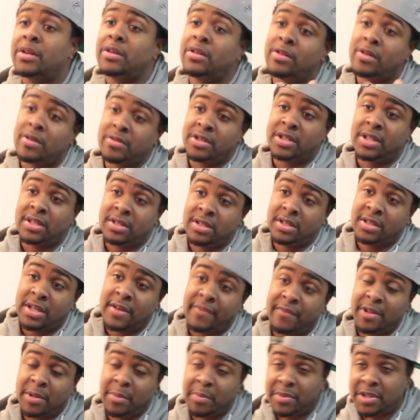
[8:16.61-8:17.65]
you know, to
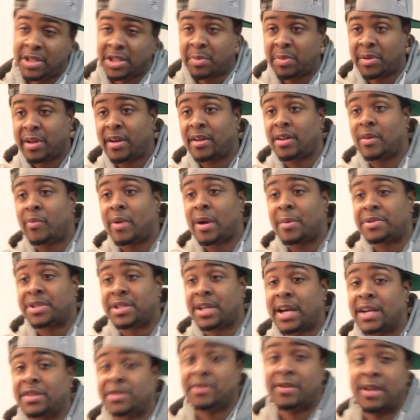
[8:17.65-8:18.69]
definitely display on the
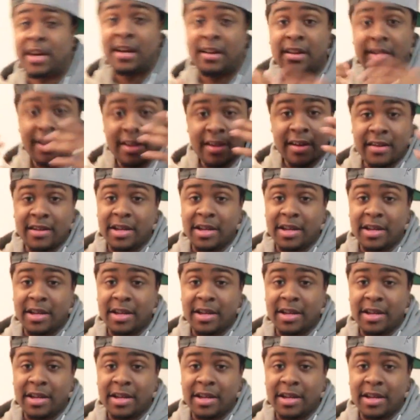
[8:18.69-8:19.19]
website so that